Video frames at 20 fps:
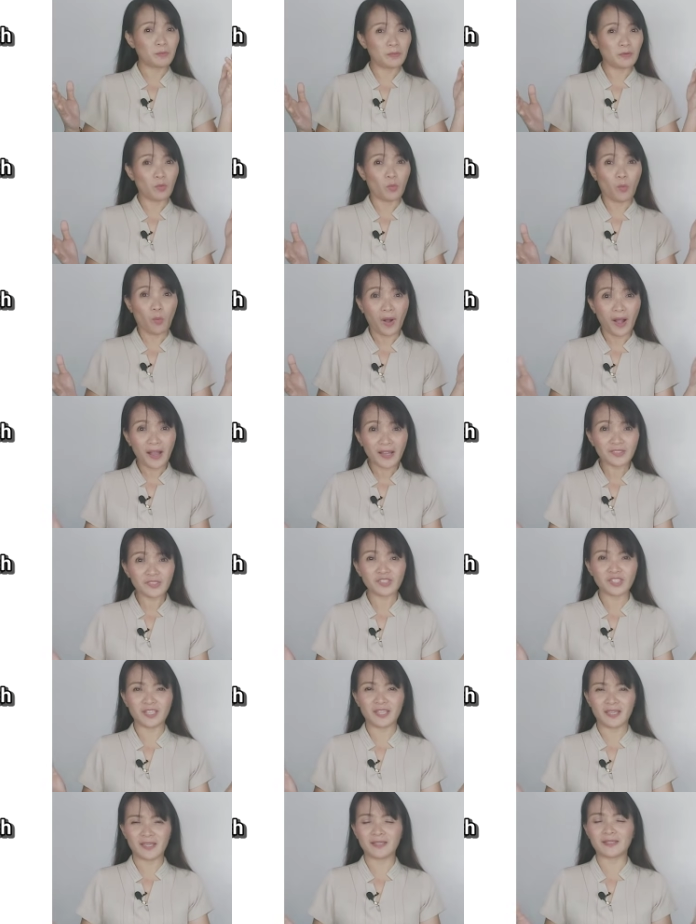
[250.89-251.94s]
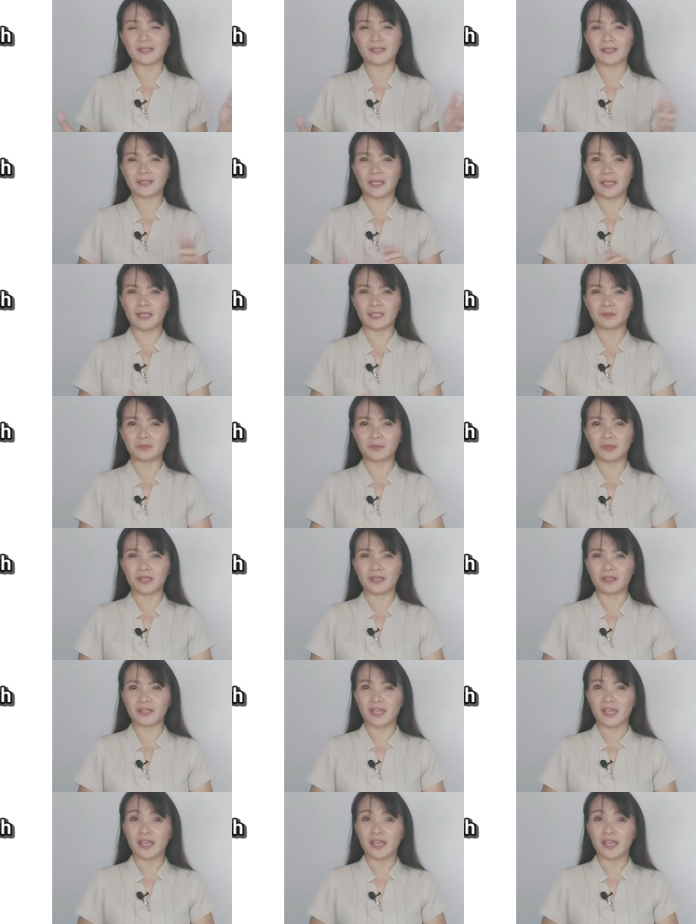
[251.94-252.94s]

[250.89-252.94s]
Watch his statement.